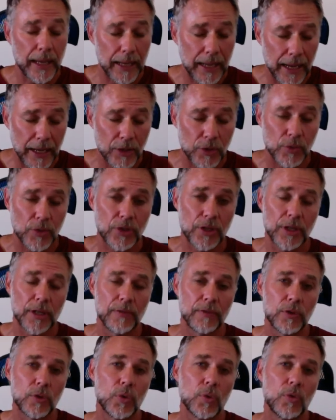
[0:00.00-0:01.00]
has
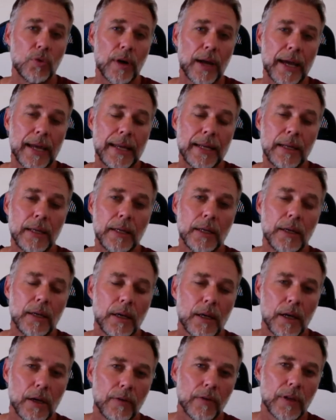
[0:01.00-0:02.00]
received good rain
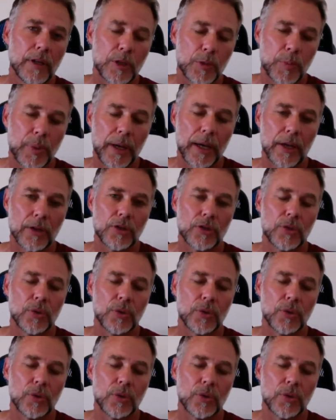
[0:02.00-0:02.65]
over these past